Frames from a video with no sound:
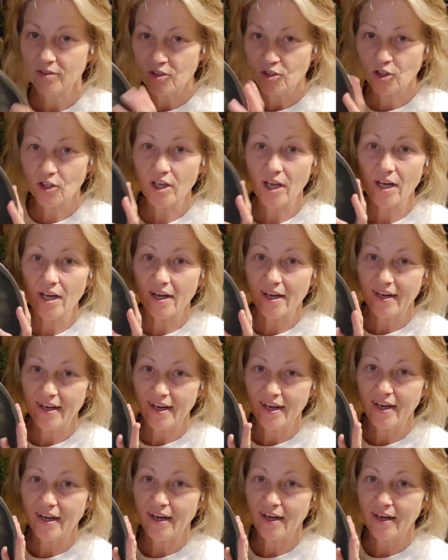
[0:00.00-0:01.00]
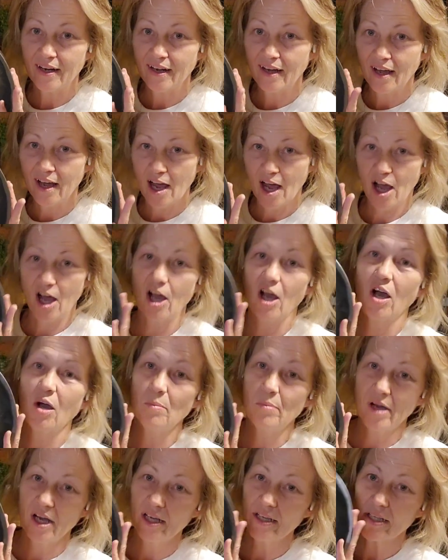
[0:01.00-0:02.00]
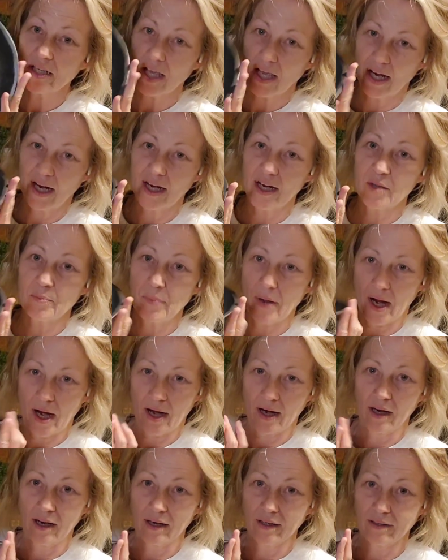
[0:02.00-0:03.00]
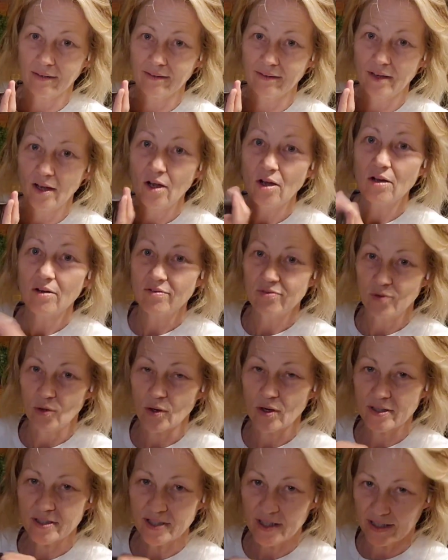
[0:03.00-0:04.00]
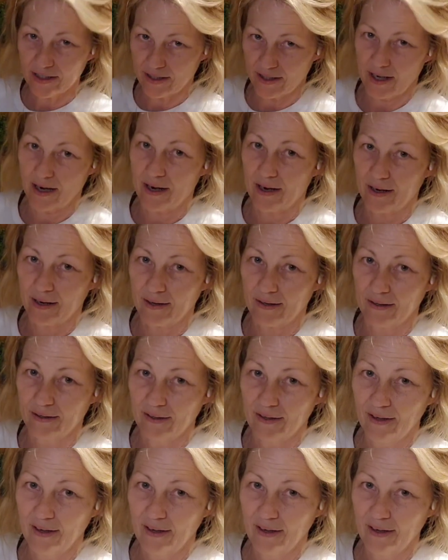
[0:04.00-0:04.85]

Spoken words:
you're gonna need a bundt cake pan for today.